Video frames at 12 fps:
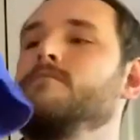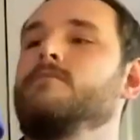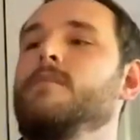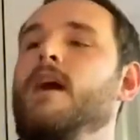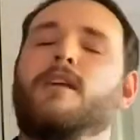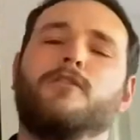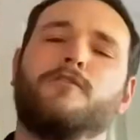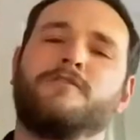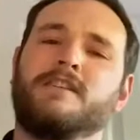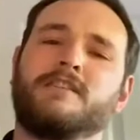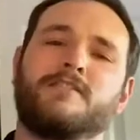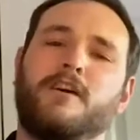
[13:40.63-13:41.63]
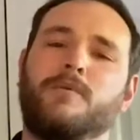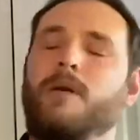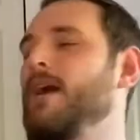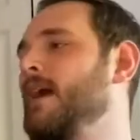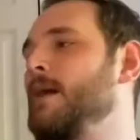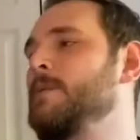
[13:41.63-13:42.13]
I love this top.
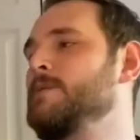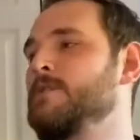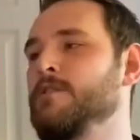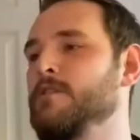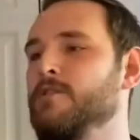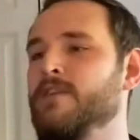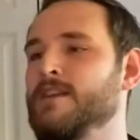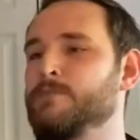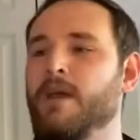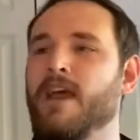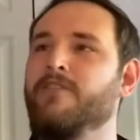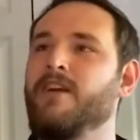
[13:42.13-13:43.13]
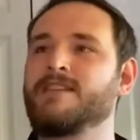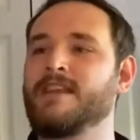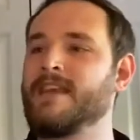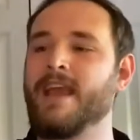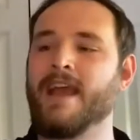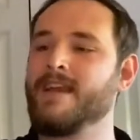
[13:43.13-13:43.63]
I absolutely love it. It's perfect
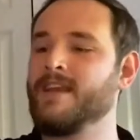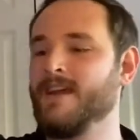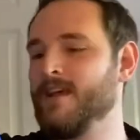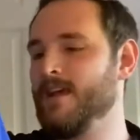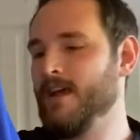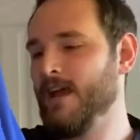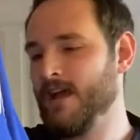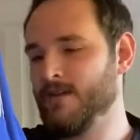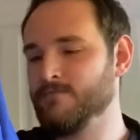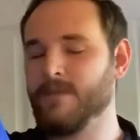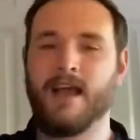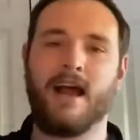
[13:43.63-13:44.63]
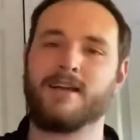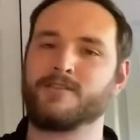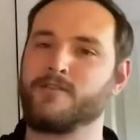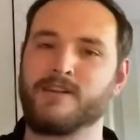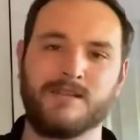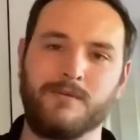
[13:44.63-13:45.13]
again. It has
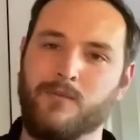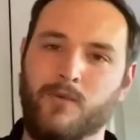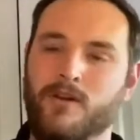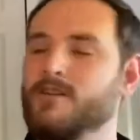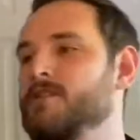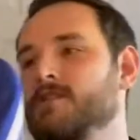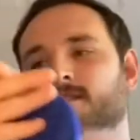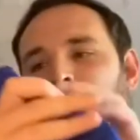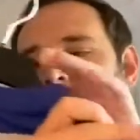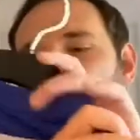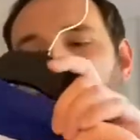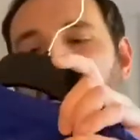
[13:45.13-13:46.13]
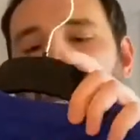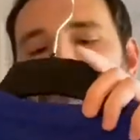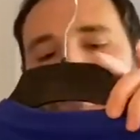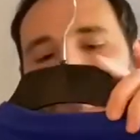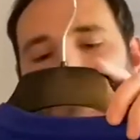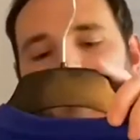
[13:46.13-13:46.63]
already been washed. I've
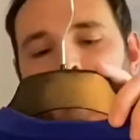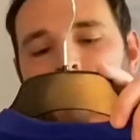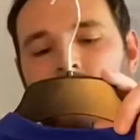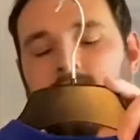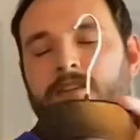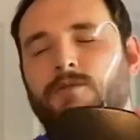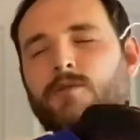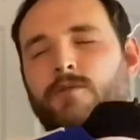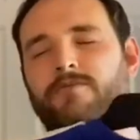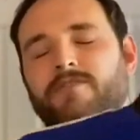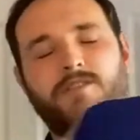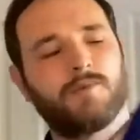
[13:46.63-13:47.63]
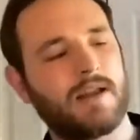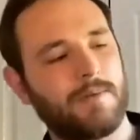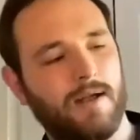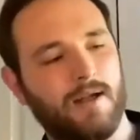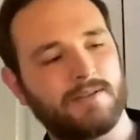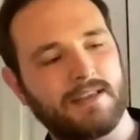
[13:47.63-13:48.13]
listed this one up for
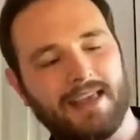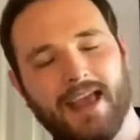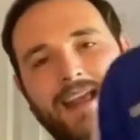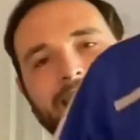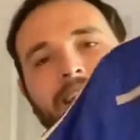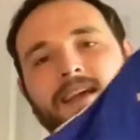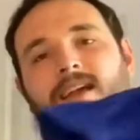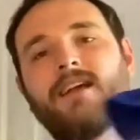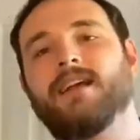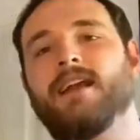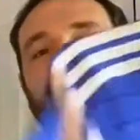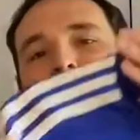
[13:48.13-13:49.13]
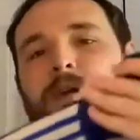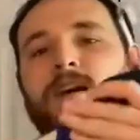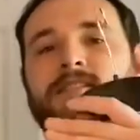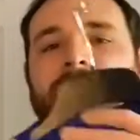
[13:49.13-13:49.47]
£20 again. Again, it was part of